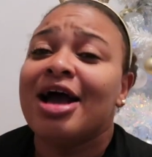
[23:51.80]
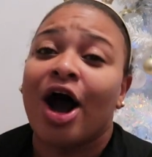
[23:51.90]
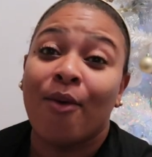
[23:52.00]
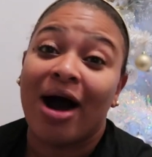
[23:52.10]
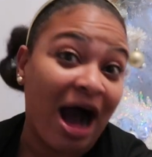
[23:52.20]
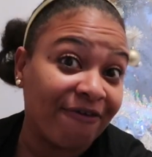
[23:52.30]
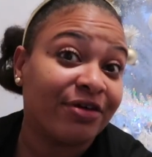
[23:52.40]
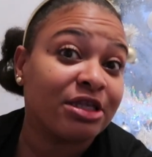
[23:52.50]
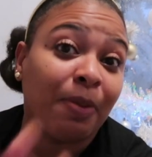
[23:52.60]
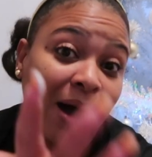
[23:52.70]
Our
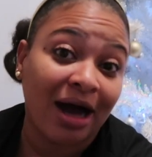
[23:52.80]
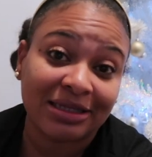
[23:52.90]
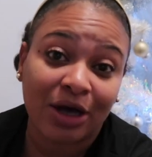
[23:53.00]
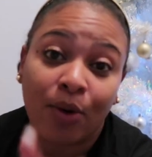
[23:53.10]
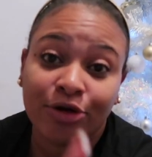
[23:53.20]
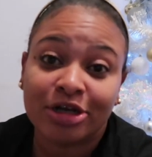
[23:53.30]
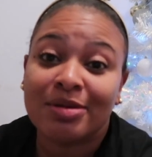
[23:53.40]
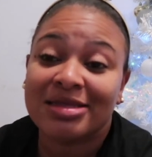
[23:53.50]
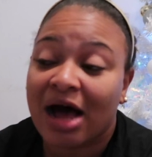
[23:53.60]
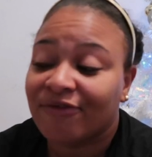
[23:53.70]
office party, our
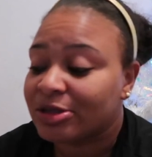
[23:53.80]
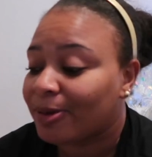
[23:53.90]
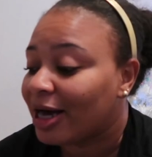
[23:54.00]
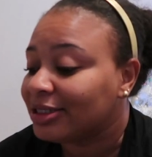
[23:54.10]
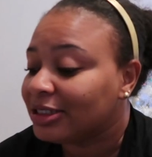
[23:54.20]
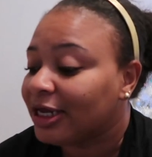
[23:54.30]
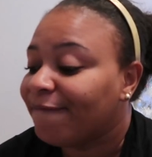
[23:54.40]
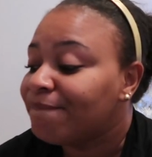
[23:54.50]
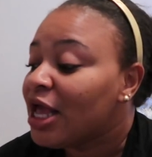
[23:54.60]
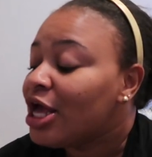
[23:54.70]
Christmas office party
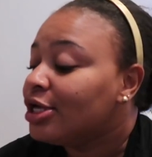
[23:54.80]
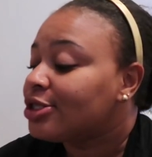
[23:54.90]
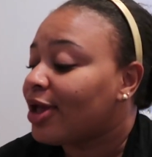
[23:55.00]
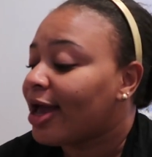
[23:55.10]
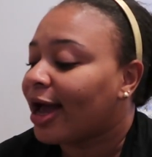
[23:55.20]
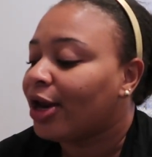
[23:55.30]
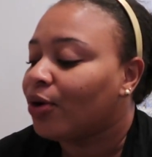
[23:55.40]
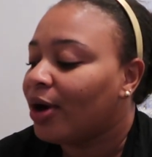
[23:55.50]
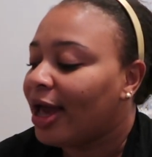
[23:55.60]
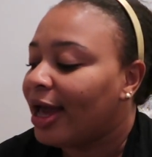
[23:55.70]
then. So, yeah, I got to
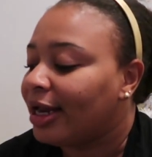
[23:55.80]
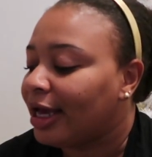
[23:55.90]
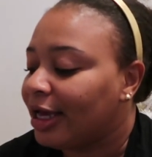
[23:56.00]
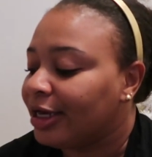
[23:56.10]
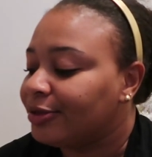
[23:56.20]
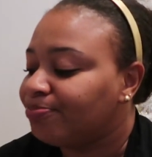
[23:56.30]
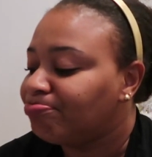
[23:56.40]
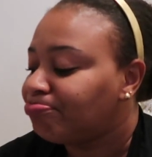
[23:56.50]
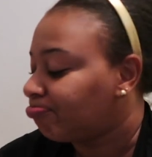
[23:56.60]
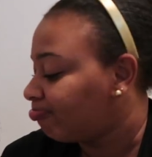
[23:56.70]
go ahead
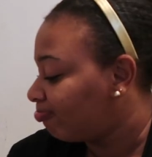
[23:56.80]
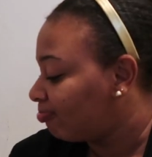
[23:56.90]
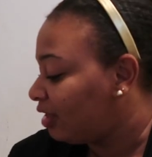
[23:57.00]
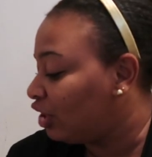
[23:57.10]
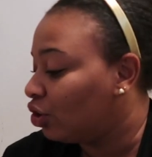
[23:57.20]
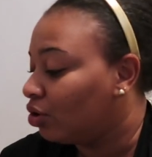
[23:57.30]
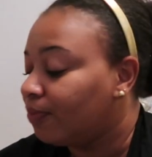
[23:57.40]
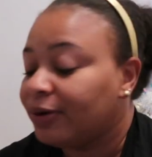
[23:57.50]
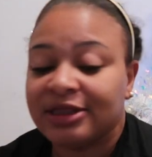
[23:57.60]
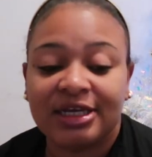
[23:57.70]
and, you know,
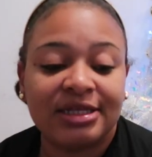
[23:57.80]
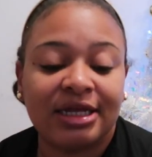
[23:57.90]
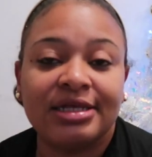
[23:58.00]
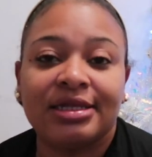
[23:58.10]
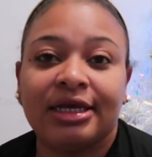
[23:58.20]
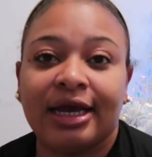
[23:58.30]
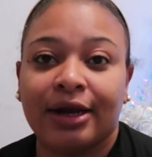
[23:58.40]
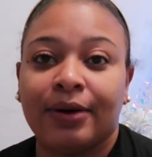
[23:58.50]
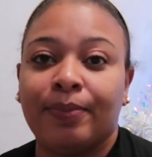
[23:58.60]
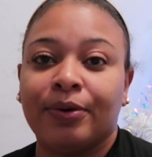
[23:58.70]
put these things
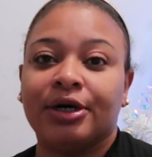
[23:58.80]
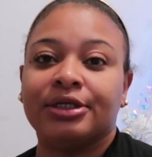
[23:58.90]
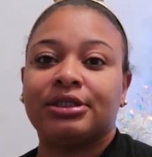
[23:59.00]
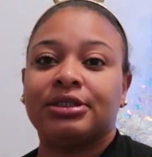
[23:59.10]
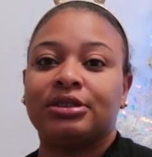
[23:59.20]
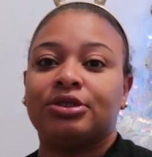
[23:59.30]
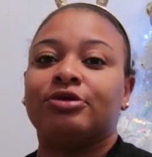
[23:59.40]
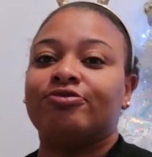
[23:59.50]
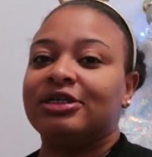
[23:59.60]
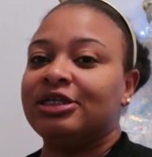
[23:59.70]
together. But
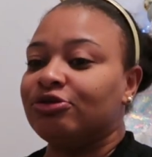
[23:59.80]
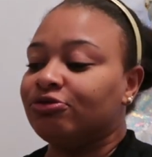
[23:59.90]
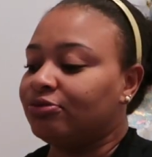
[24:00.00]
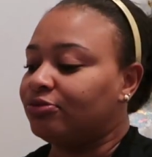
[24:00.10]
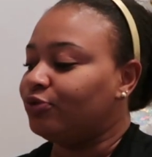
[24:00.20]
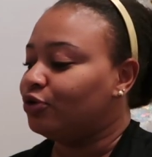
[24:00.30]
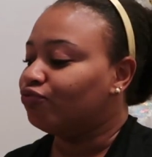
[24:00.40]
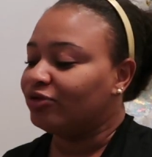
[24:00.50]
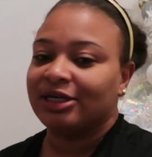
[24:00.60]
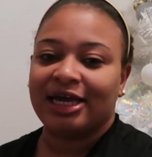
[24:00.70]
really, you
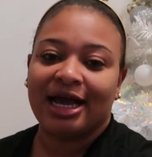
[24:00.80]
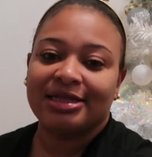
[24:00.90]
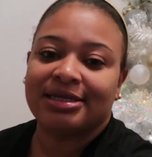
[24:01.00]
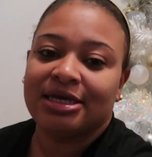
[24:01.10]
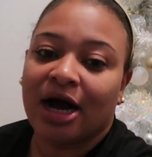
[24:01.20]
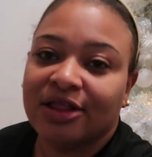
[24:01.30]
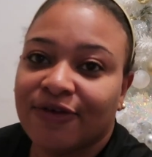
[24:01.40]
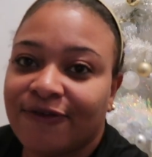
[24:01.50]
really can't see on the